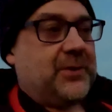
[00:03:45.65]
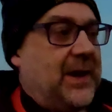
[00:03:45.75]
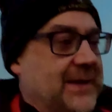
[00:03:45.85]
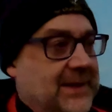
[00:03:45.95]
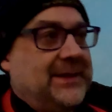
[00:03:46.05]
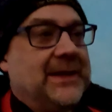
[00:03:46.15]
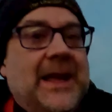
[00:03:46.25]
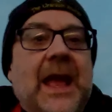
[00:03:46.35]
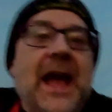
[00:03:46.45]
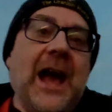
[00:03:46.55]
Great.
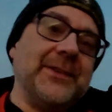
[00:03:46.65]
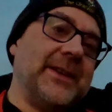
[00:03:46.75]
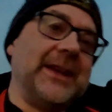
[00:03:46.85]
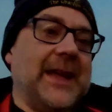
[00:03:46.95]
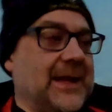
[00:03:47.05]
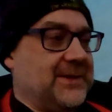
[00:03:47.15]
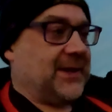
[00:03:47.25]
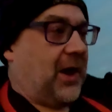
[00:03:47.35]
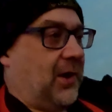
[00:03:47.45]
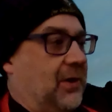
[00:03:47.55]
How did it get
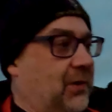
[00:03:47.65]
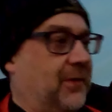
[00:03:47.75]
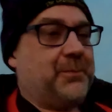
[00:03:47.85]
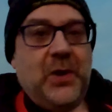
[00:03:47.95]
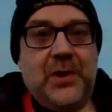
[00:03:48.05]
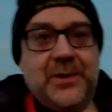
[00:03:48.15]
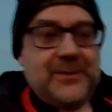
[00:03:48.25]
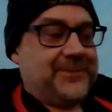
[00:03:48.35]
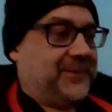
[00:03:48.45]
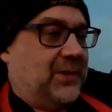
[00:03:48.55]
to Carlcroft Burn?